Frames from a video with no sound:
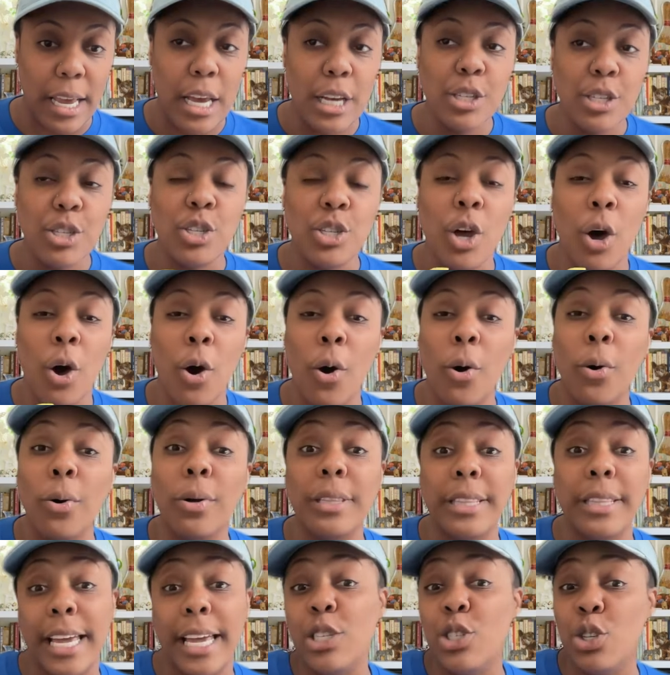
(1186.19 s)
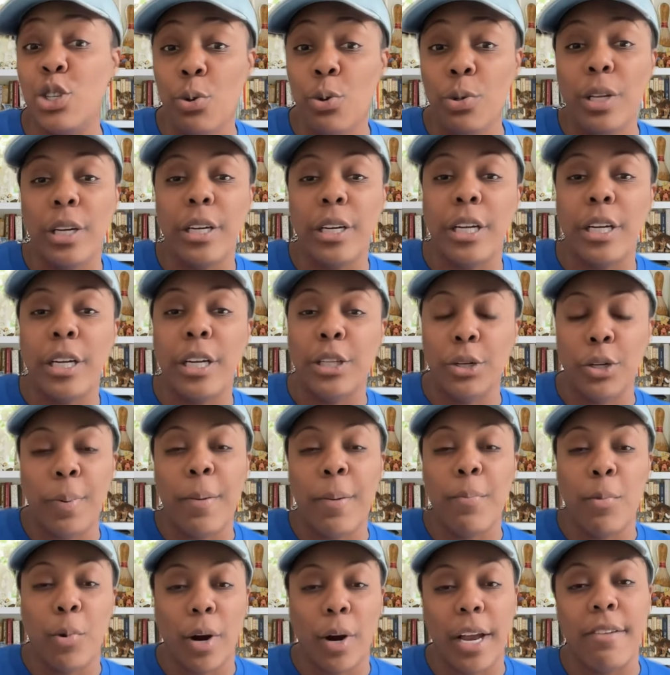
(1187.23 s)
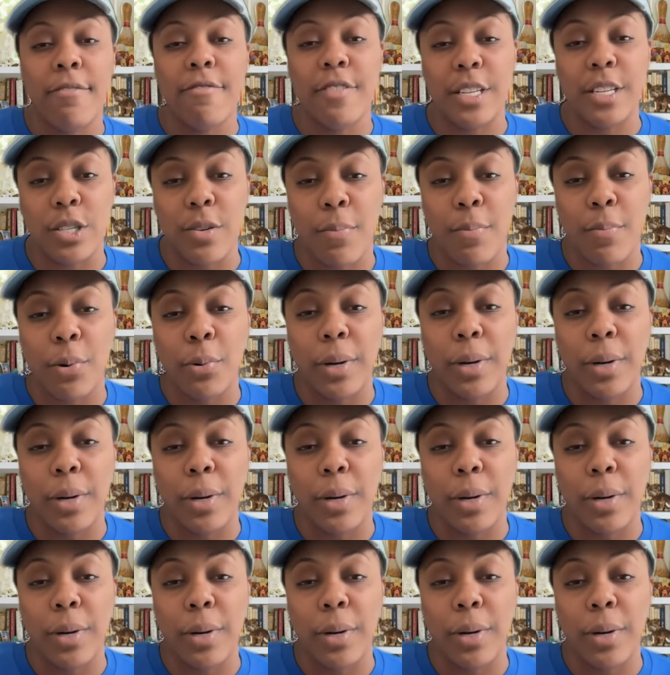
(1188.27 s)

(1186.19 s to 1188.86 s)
So they do look a little bit more invincible